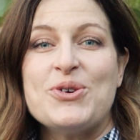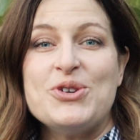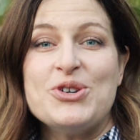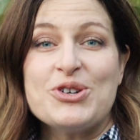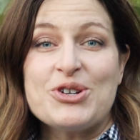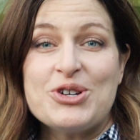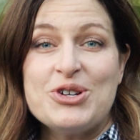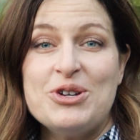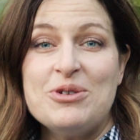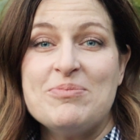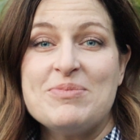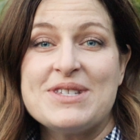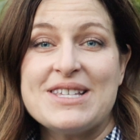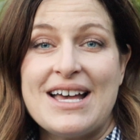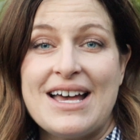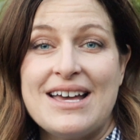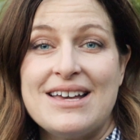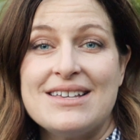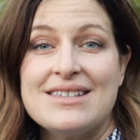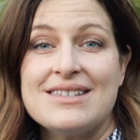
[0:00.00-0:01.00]
your coop
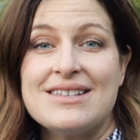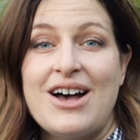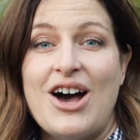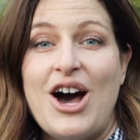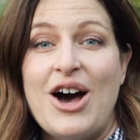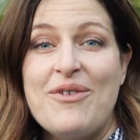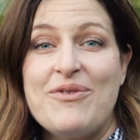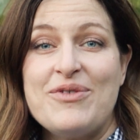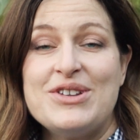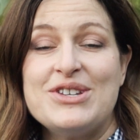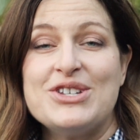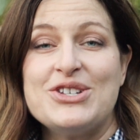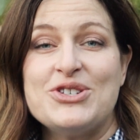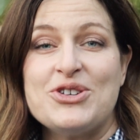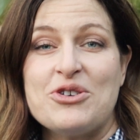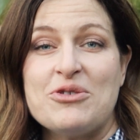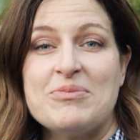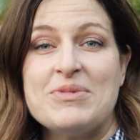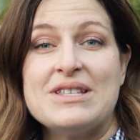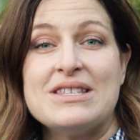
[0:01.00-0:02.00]
size often
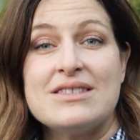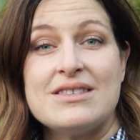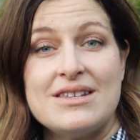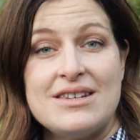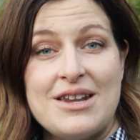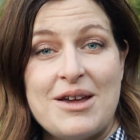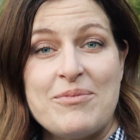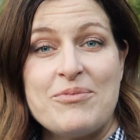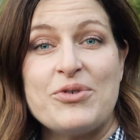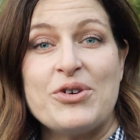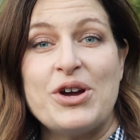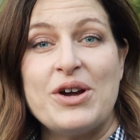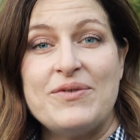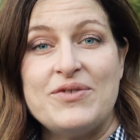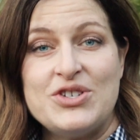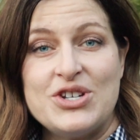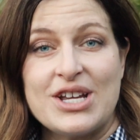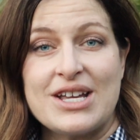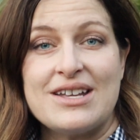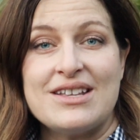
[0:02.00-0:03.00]
determines the number of
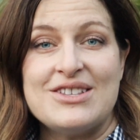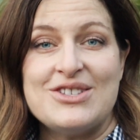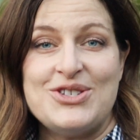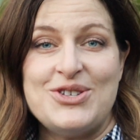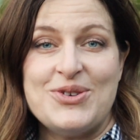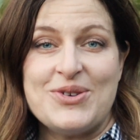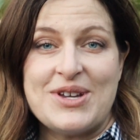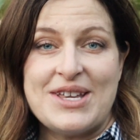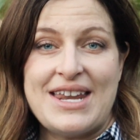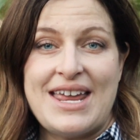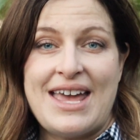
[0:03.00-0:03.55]
chickens you can